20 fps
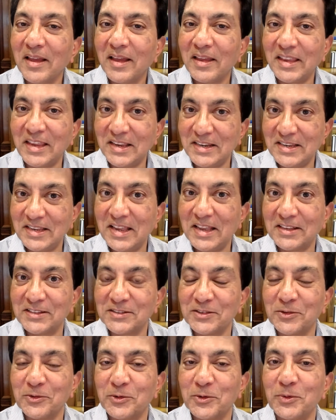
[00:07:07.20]
EDS
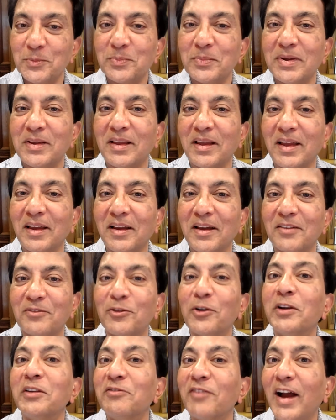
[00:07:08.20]
group, for
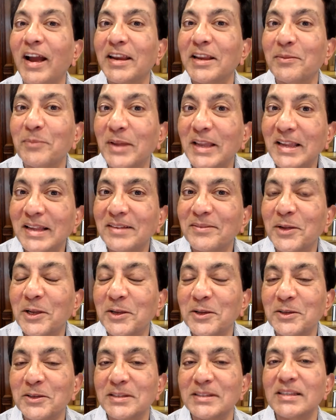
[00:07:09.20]
inviting me,
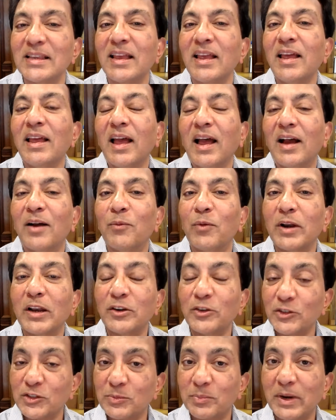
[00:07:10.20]
because I wanted to
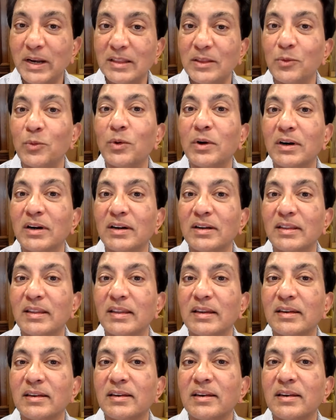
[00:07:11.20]
spread the word that